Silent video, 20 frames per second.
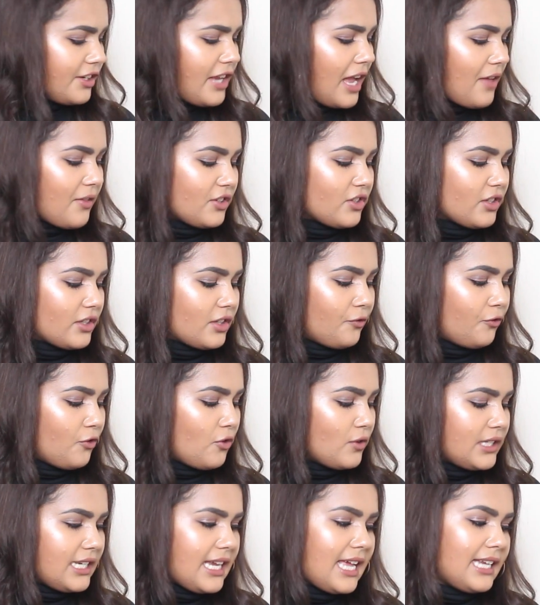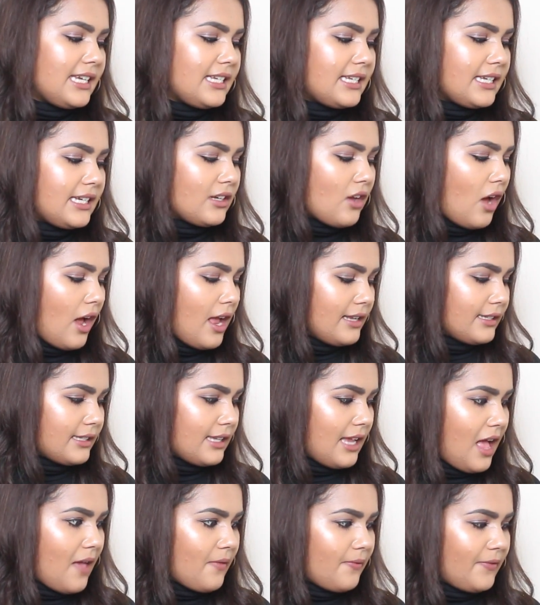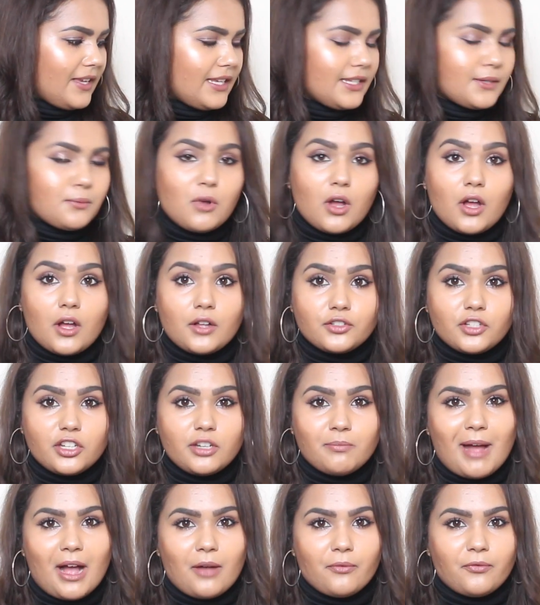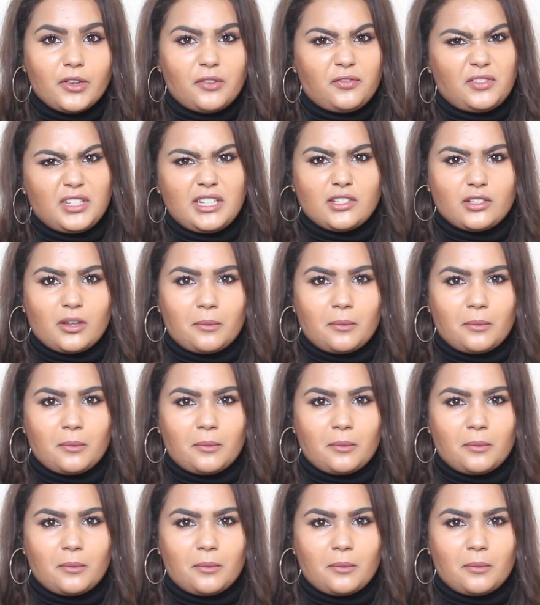Yeah, there's just the 40 LED lights, and these were £2.50,